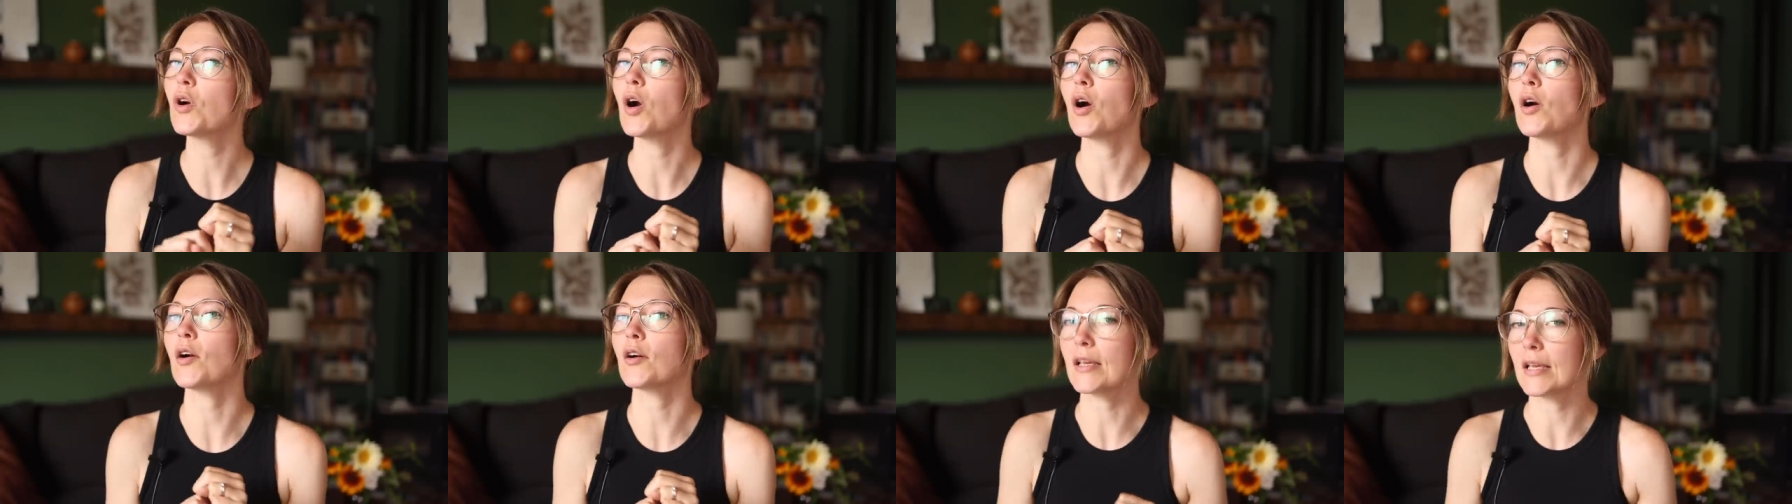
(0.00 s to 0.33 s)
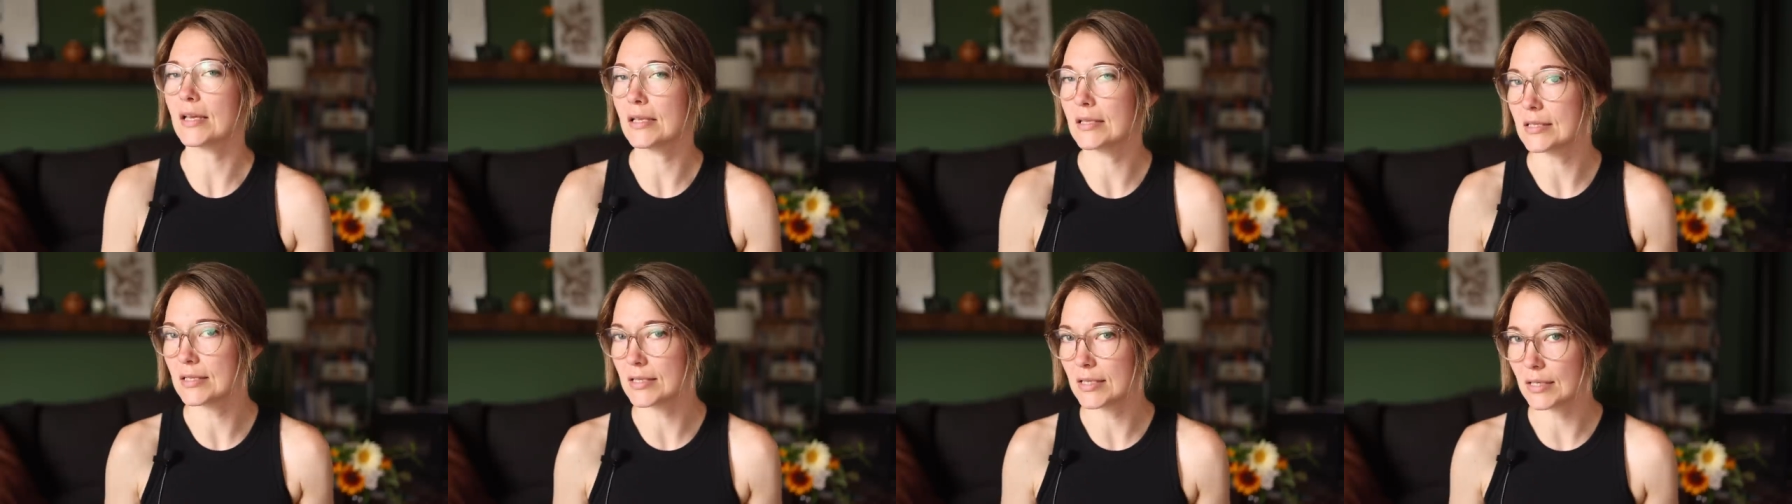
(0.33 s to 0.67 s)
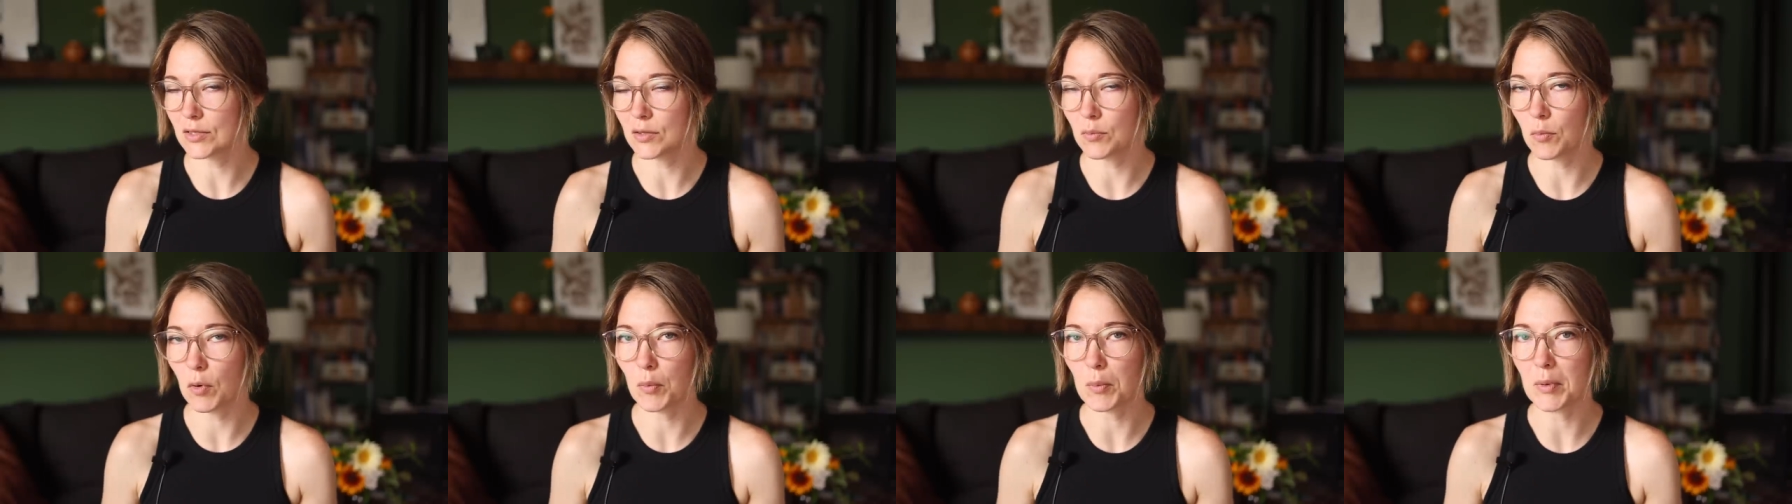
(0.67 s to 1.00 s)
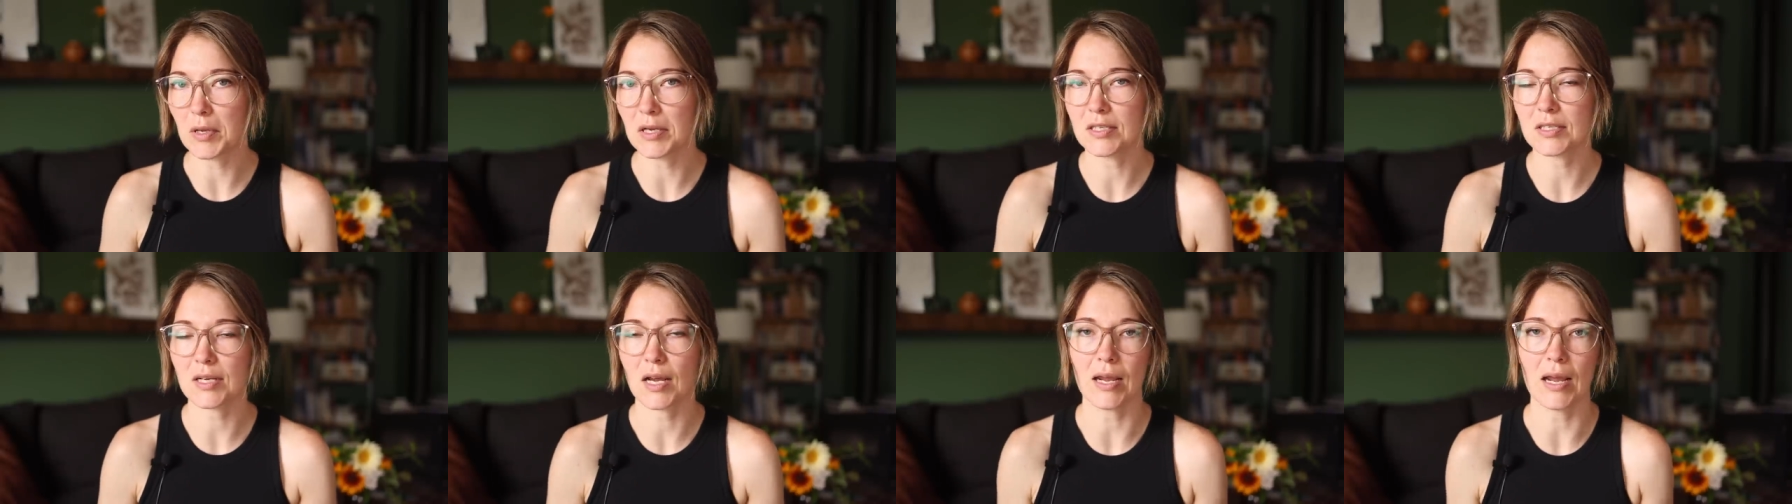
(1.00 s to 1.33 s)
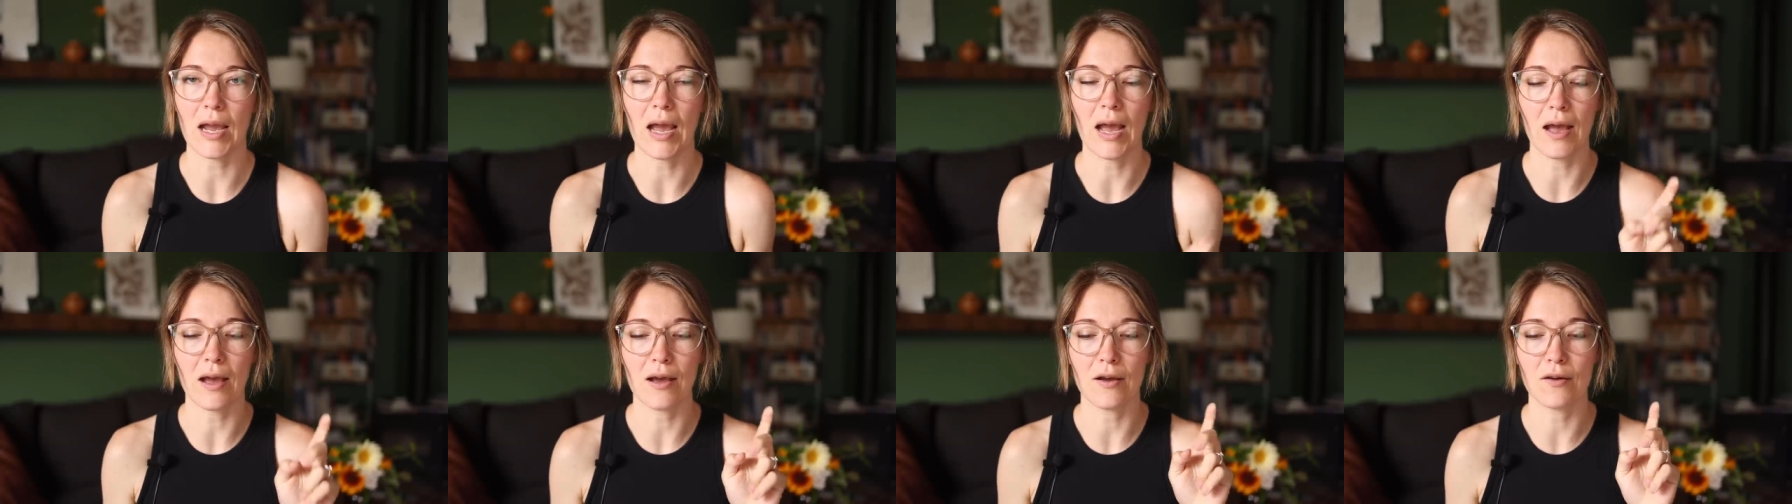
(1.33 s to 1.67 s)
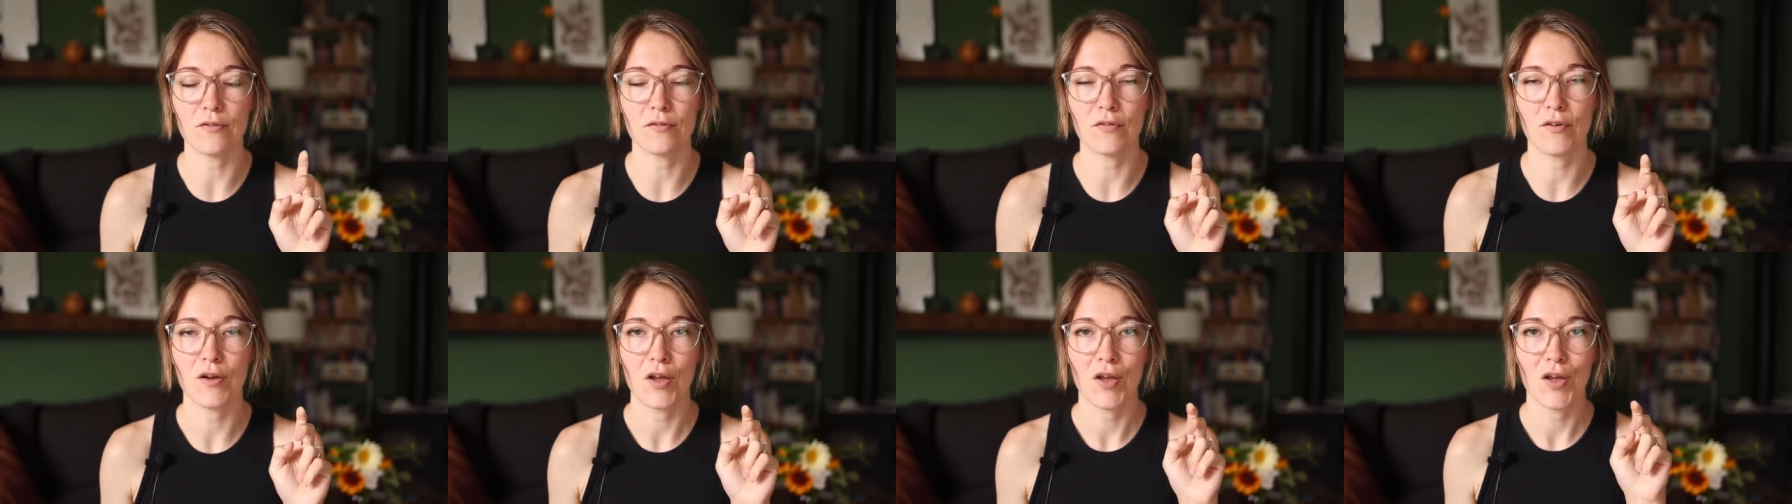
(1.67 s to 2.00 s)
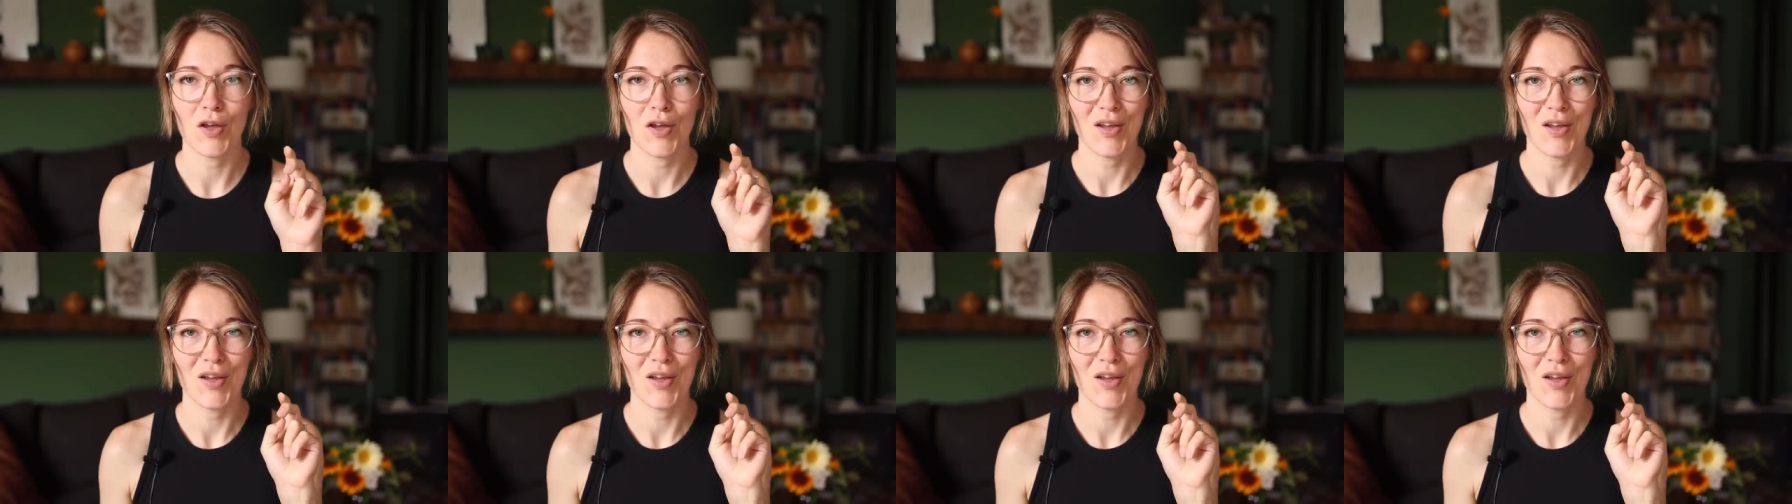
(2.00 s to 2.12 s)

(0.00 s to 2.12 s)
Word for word: cardigans at the moment. I have